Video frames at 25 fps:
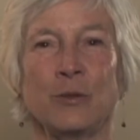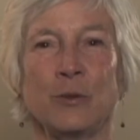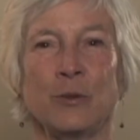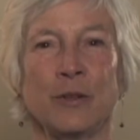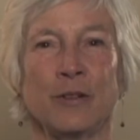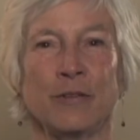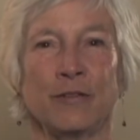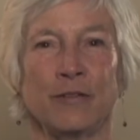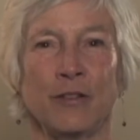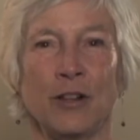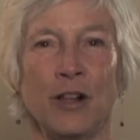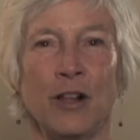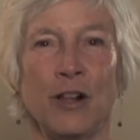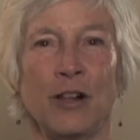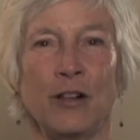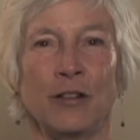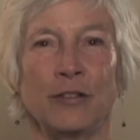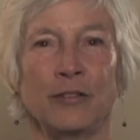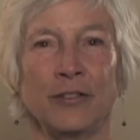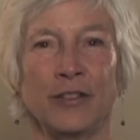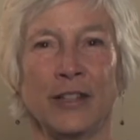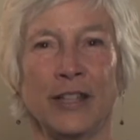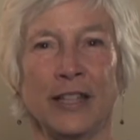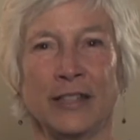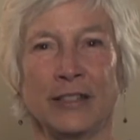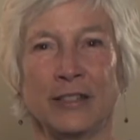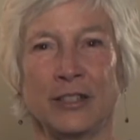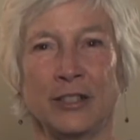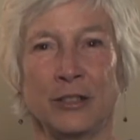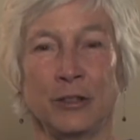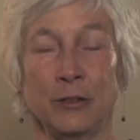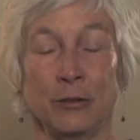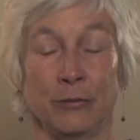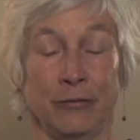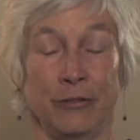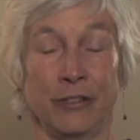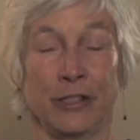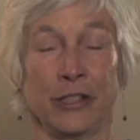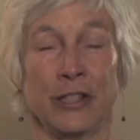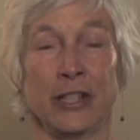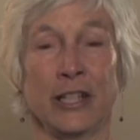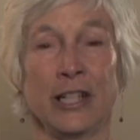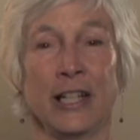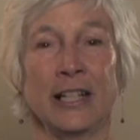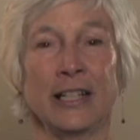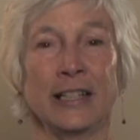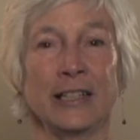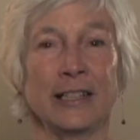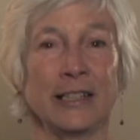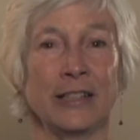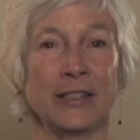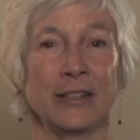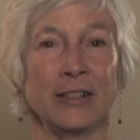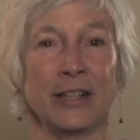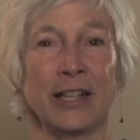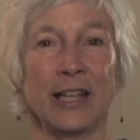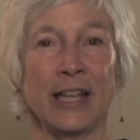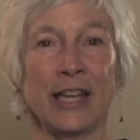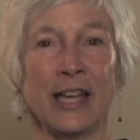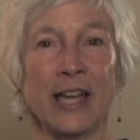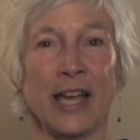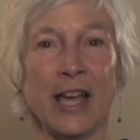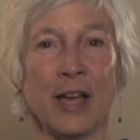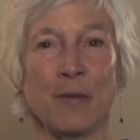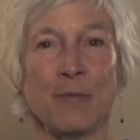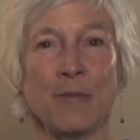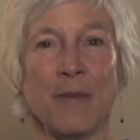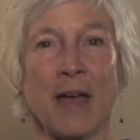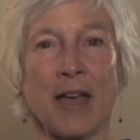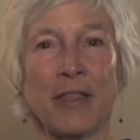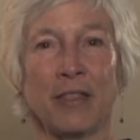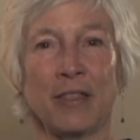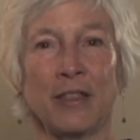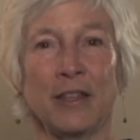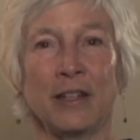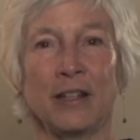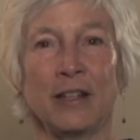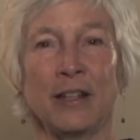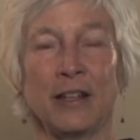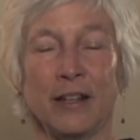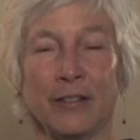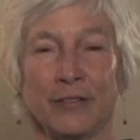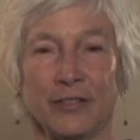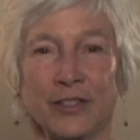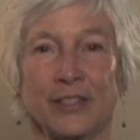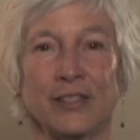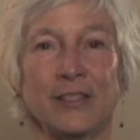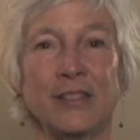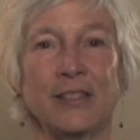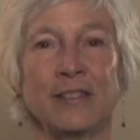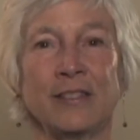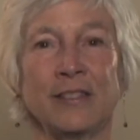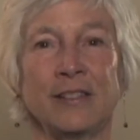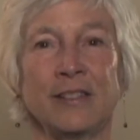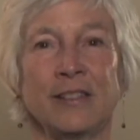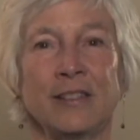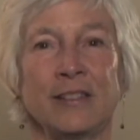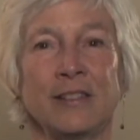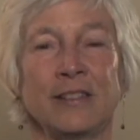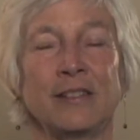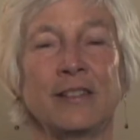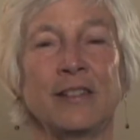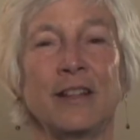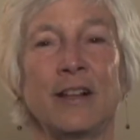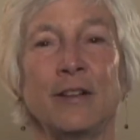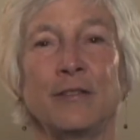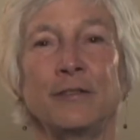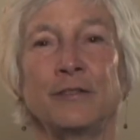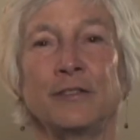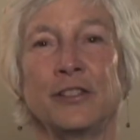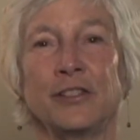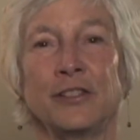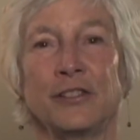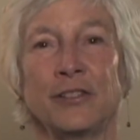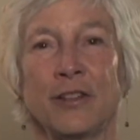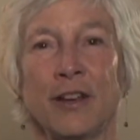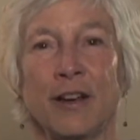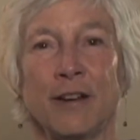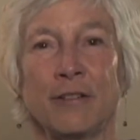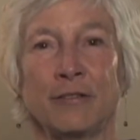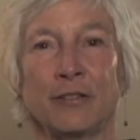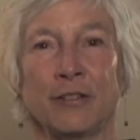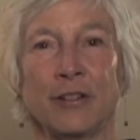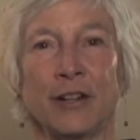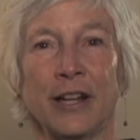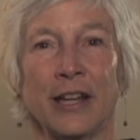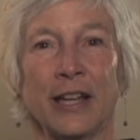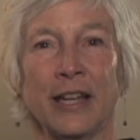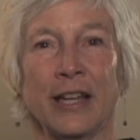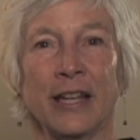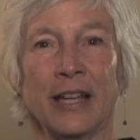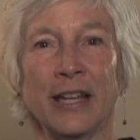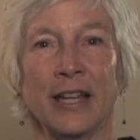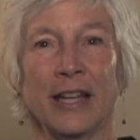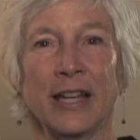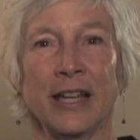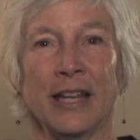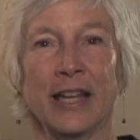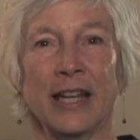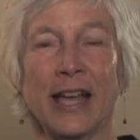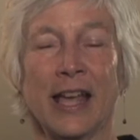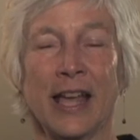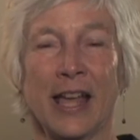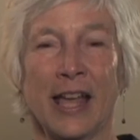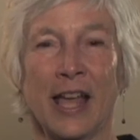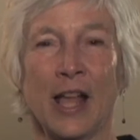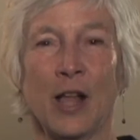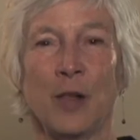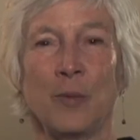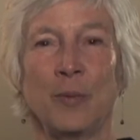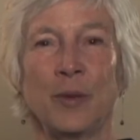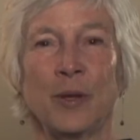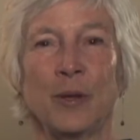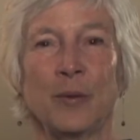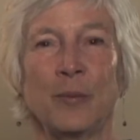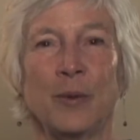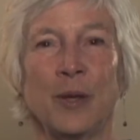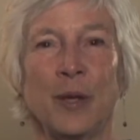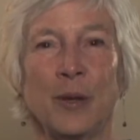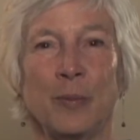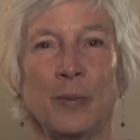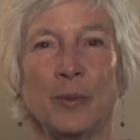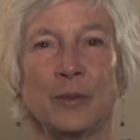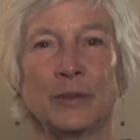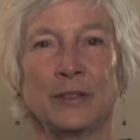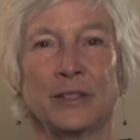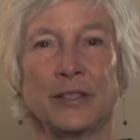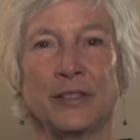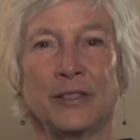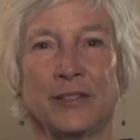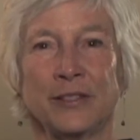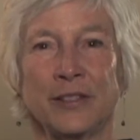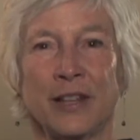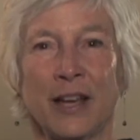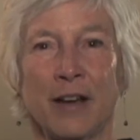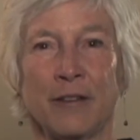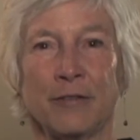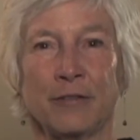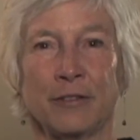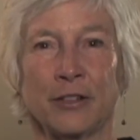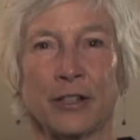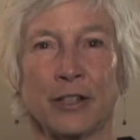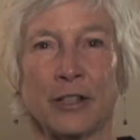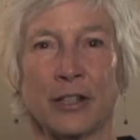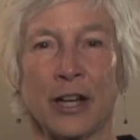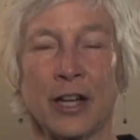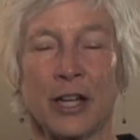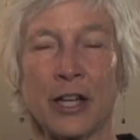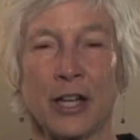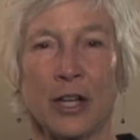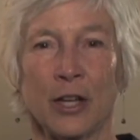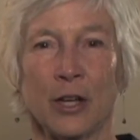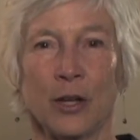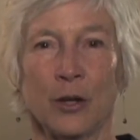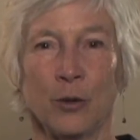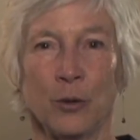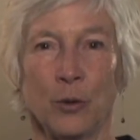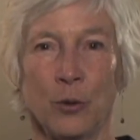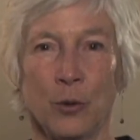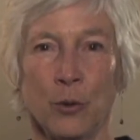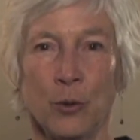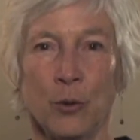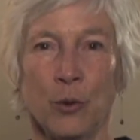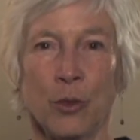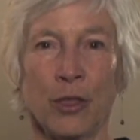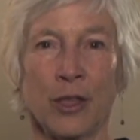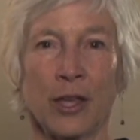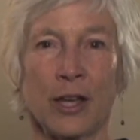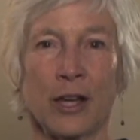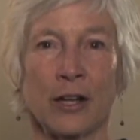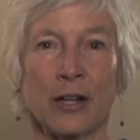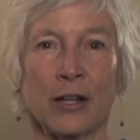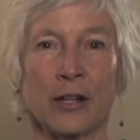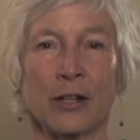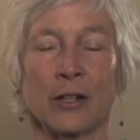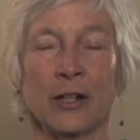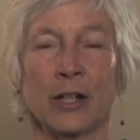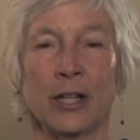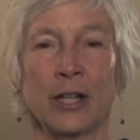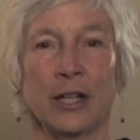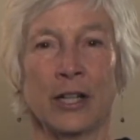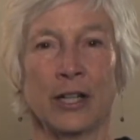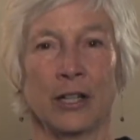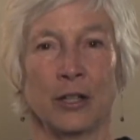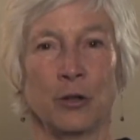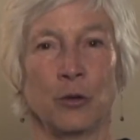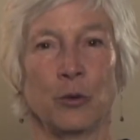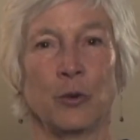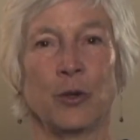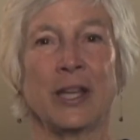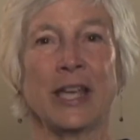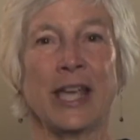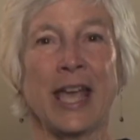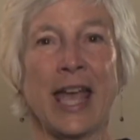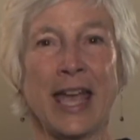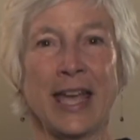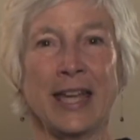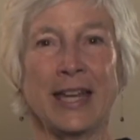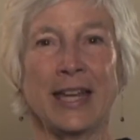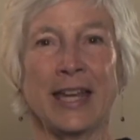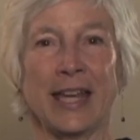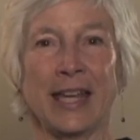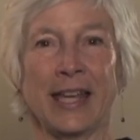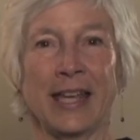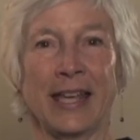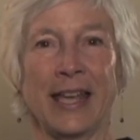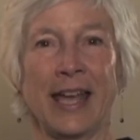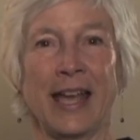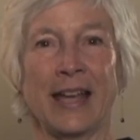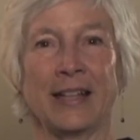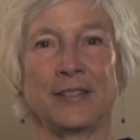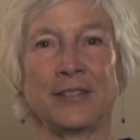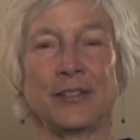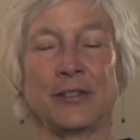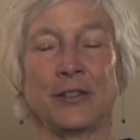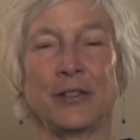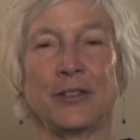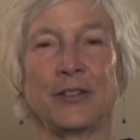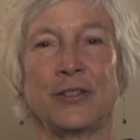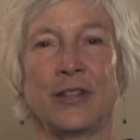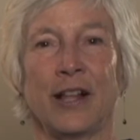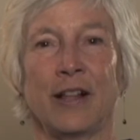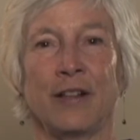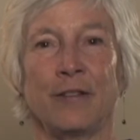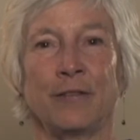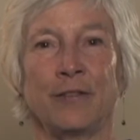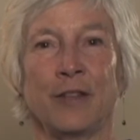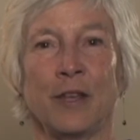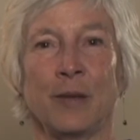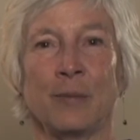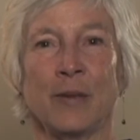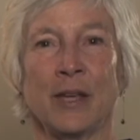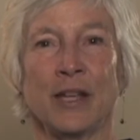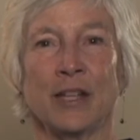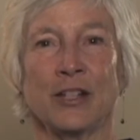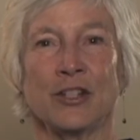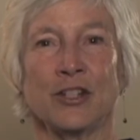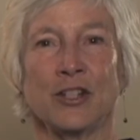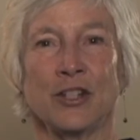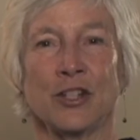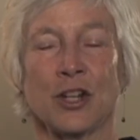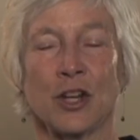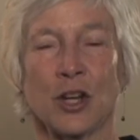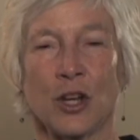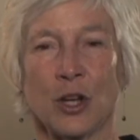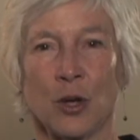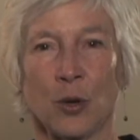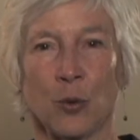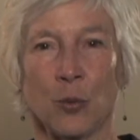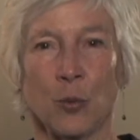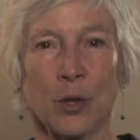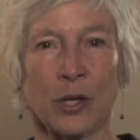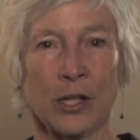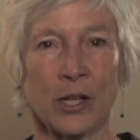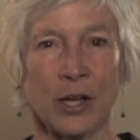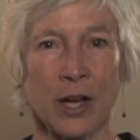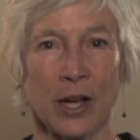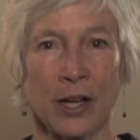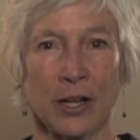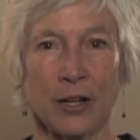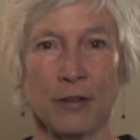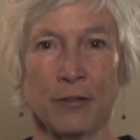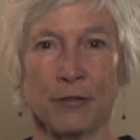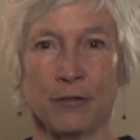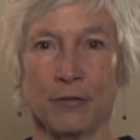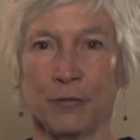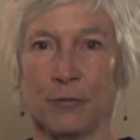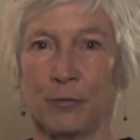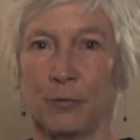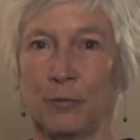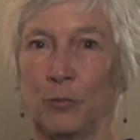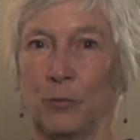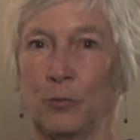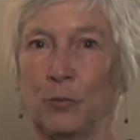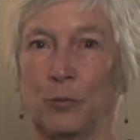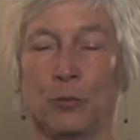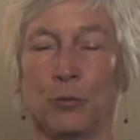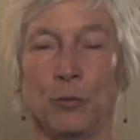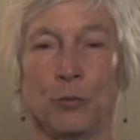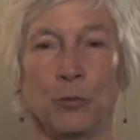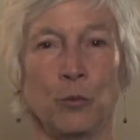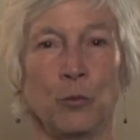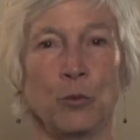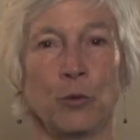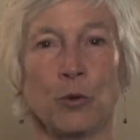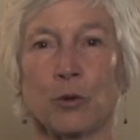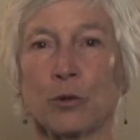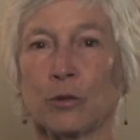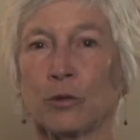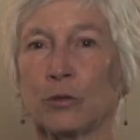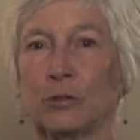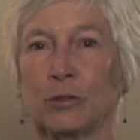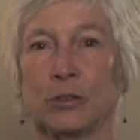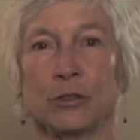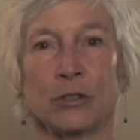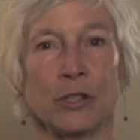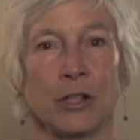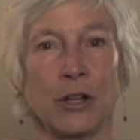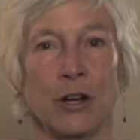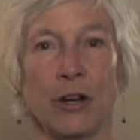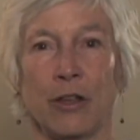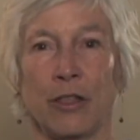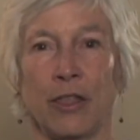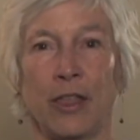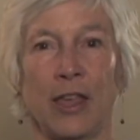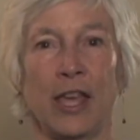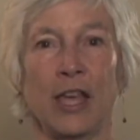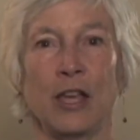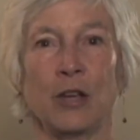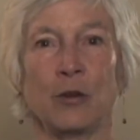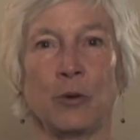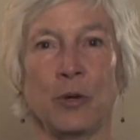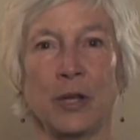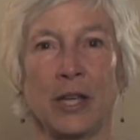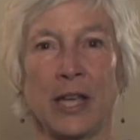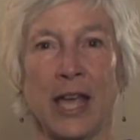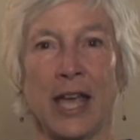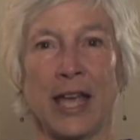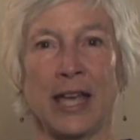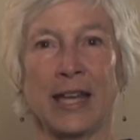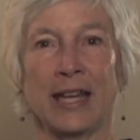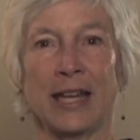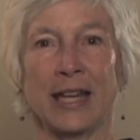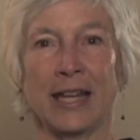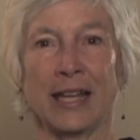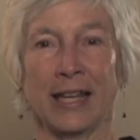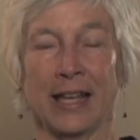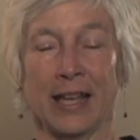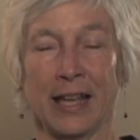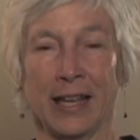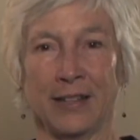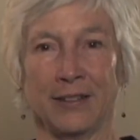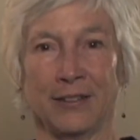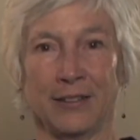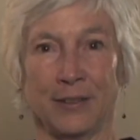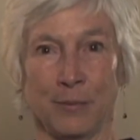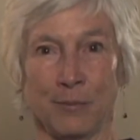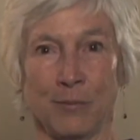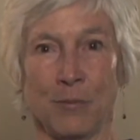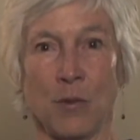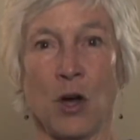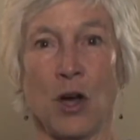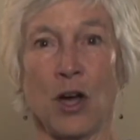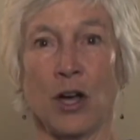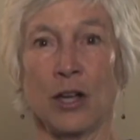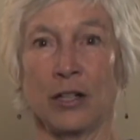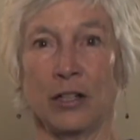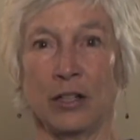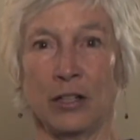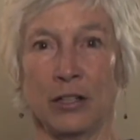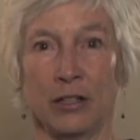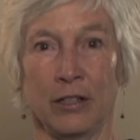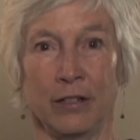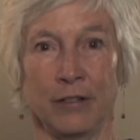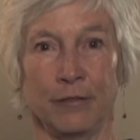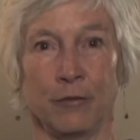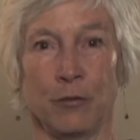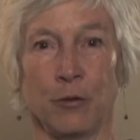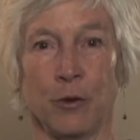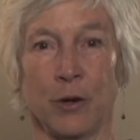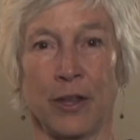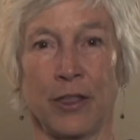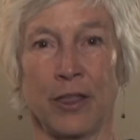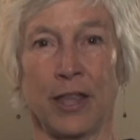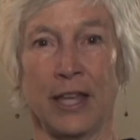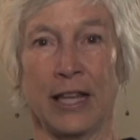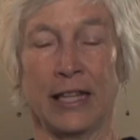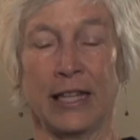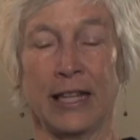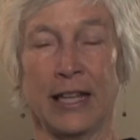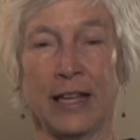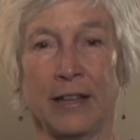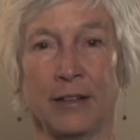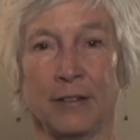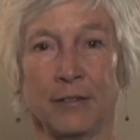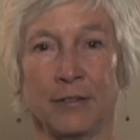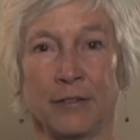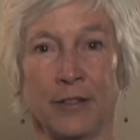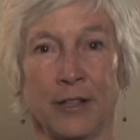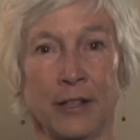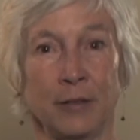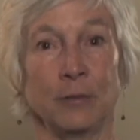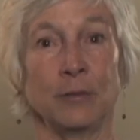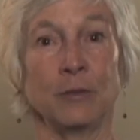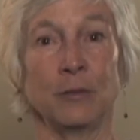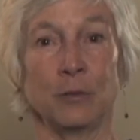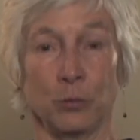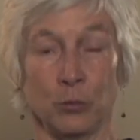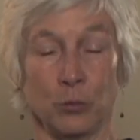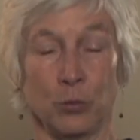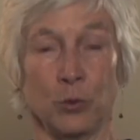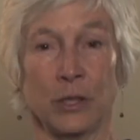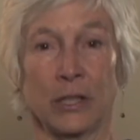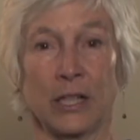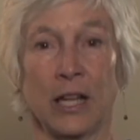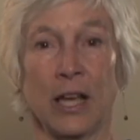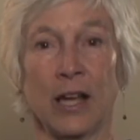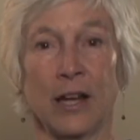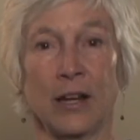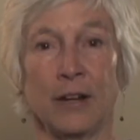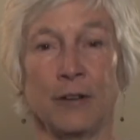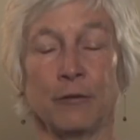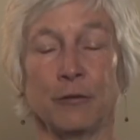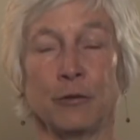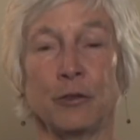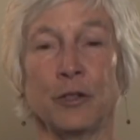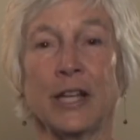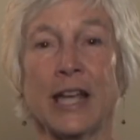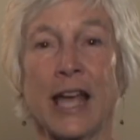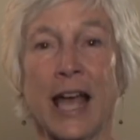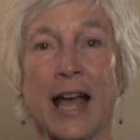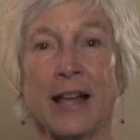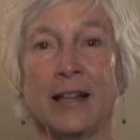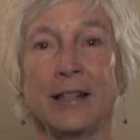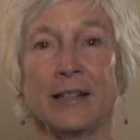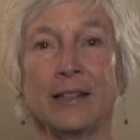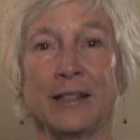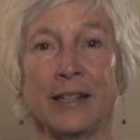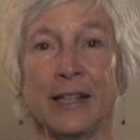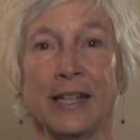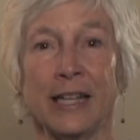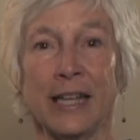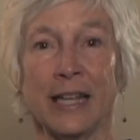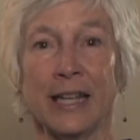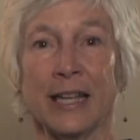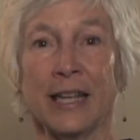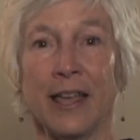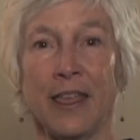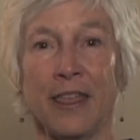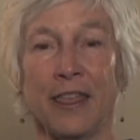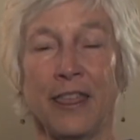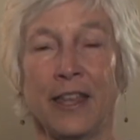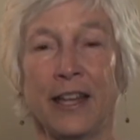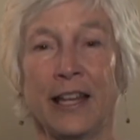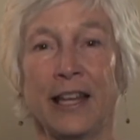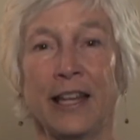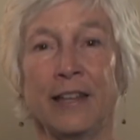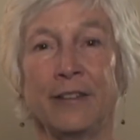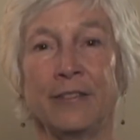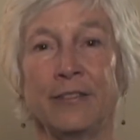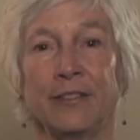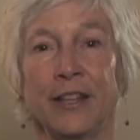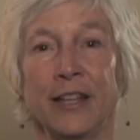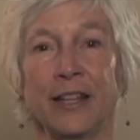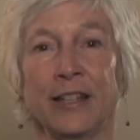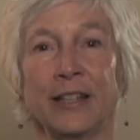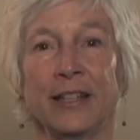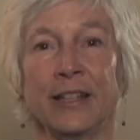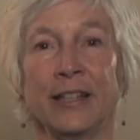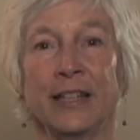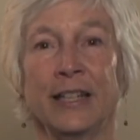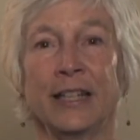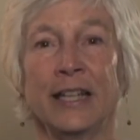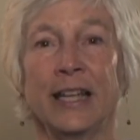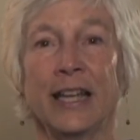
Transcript: to evolve into very clearly a method of assisted self-discovery, helping people discover who they're creating as their self-image, what kind of world are they creating as a model of where they live and what kind of reality they live in.